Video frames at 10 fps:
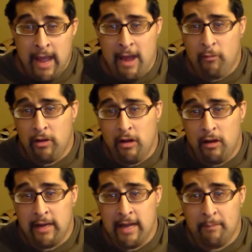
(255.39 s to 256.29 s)
And we're
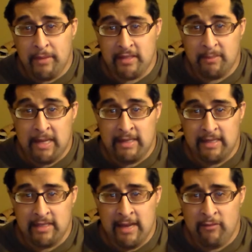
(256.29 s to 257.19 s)
all kind of pissed about
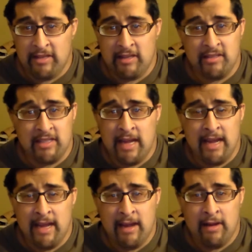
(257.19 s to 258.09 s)
this, and we just,
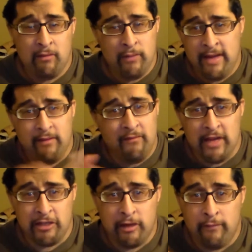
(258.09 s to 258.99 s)
uh, we
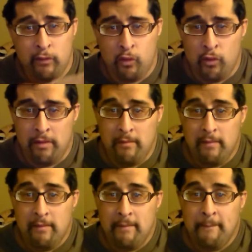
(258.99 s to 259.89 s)
finish our food,
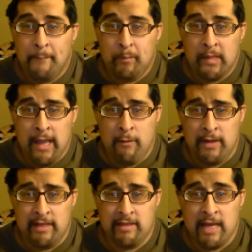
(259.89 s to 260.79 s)
and
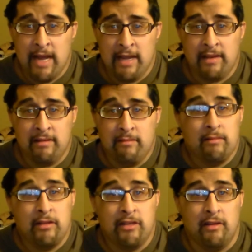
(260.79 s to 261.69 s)
we decide
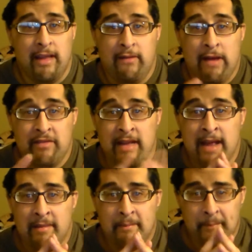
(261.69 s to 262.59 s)
to leave after
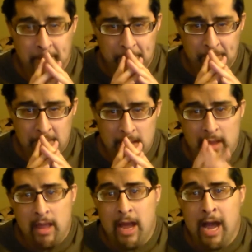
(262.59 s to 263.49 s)
that.
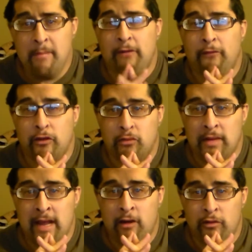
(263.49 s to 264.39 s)
I'm the first
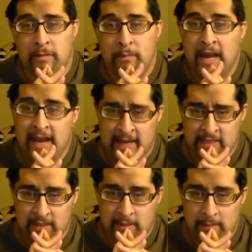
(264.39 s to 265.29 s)
one that goes and
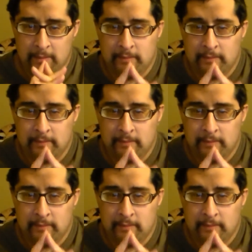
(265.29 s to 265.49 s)
pays.